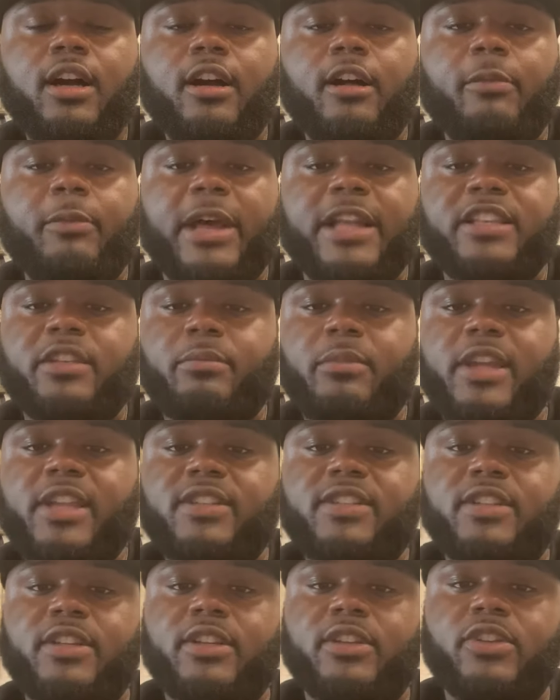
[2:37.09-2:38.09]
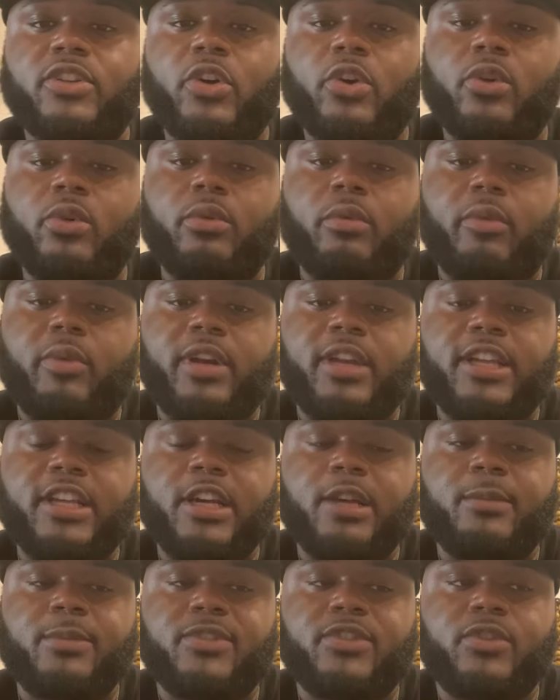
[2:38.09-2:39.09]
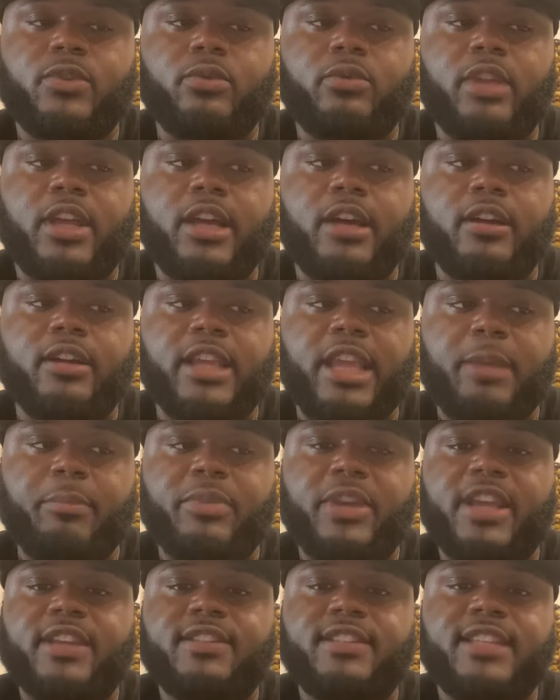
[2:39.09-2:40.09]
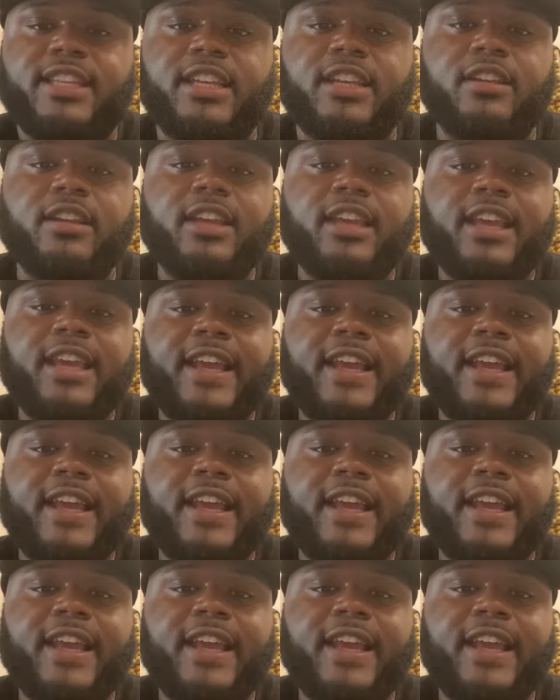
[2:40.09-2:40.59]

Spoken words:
Not to mention, when it comes to NPHC